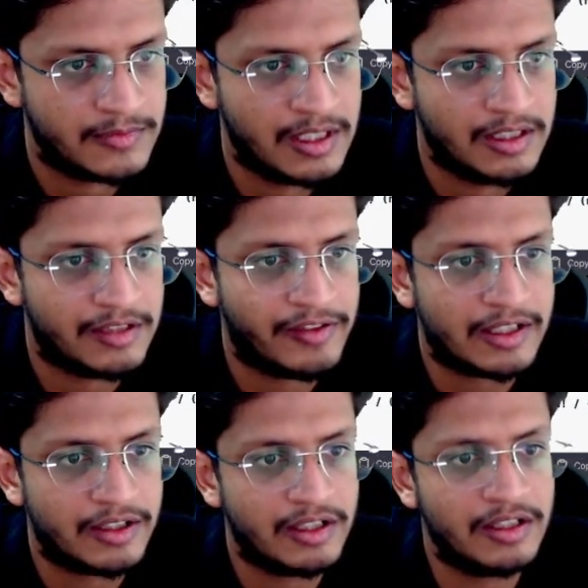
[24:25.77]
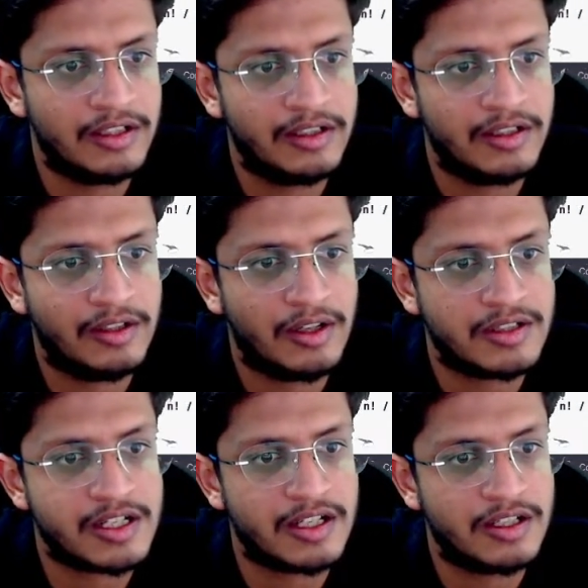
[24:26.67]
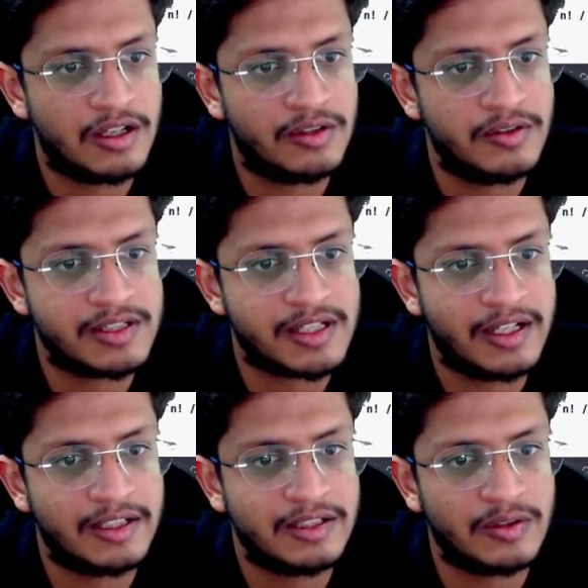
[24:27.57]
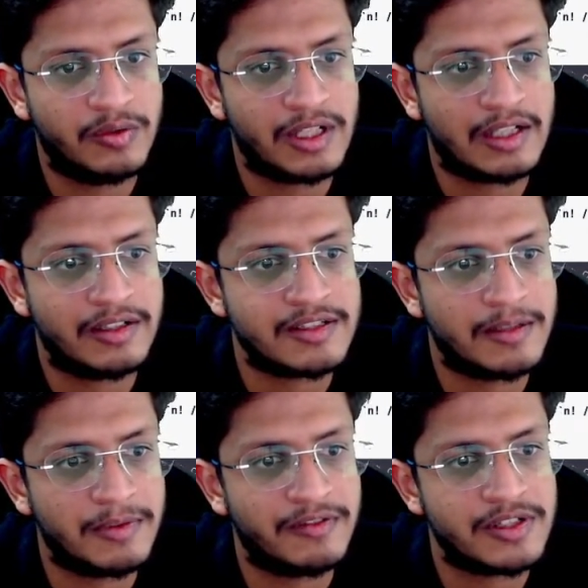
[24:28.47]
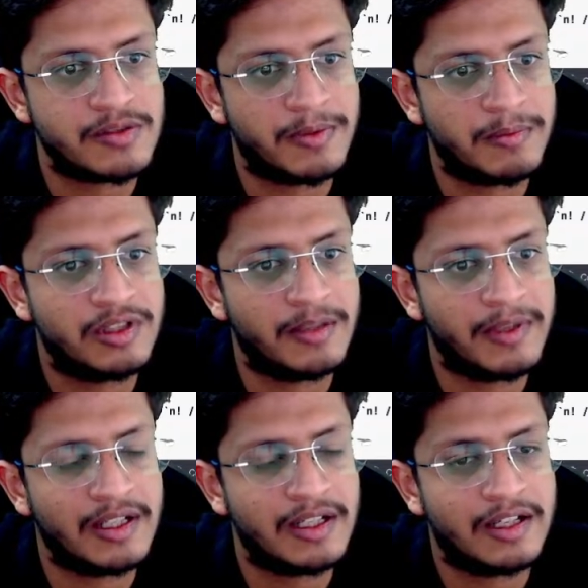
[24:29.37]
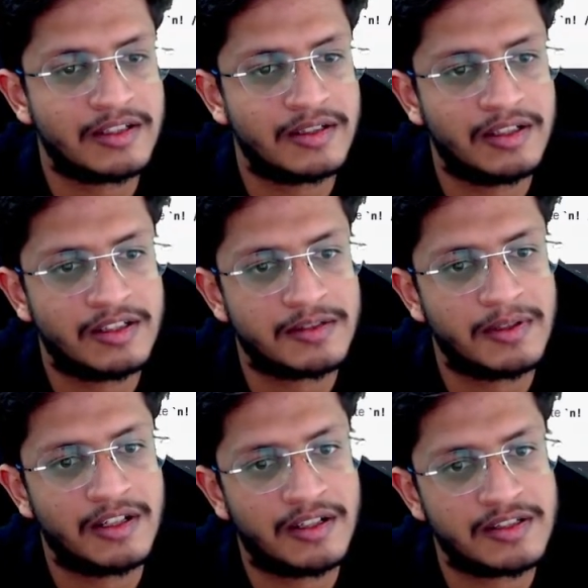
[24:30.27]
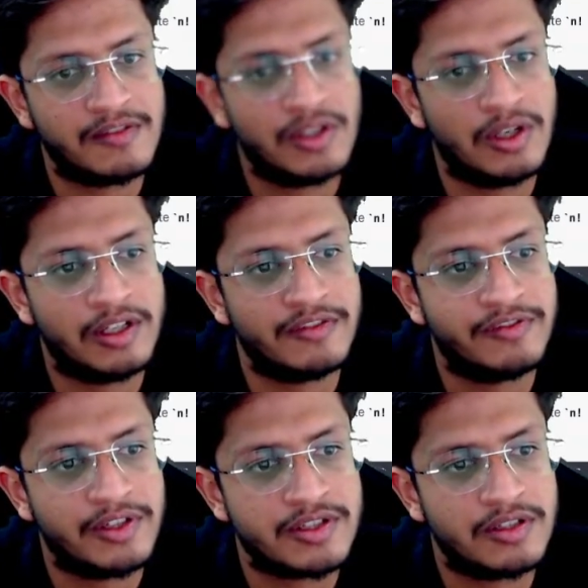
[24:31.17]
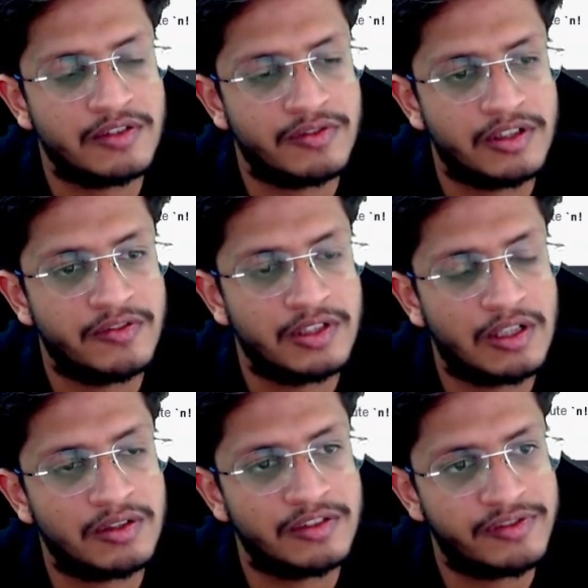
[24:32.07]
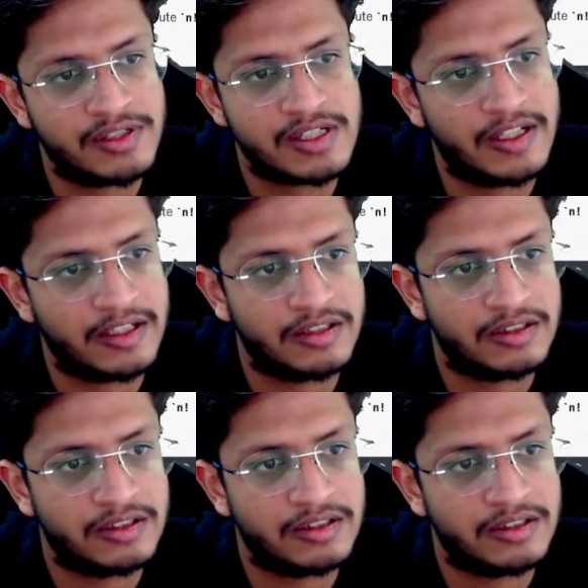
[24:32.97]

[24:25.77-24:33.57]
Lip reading: The factorial logic in your code is correct. The code calculates the number of ways to permute the remaining letters by recursively calling the function on the word without the first letter.